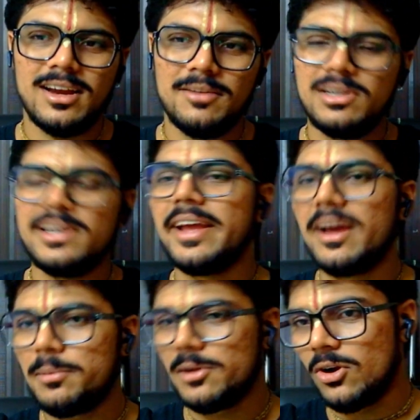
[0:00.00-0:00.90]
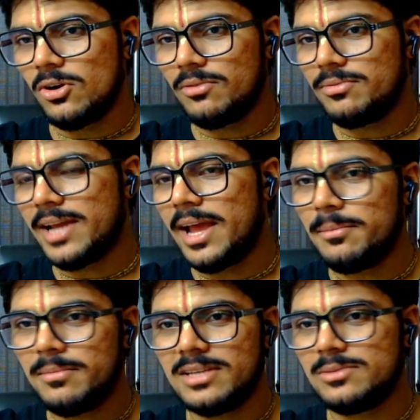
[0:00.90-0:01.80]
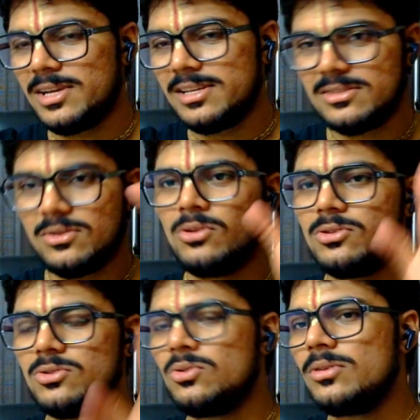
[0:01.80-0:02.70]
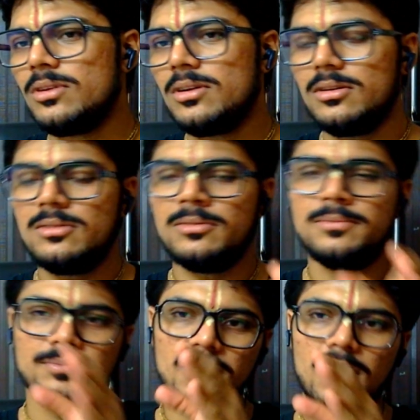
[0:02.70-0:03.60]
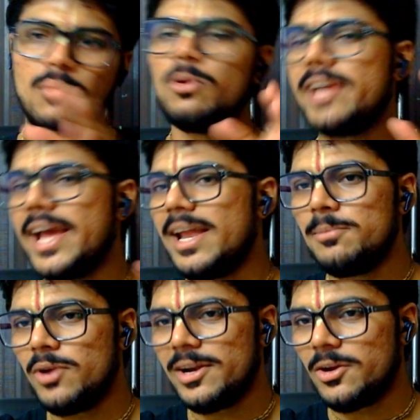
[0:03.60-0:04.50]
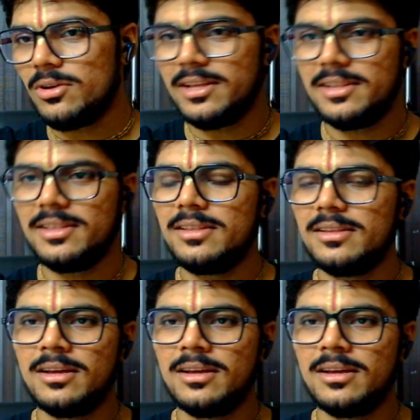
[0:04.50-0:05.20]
will take up a lot of time, as well as also won't help you at all in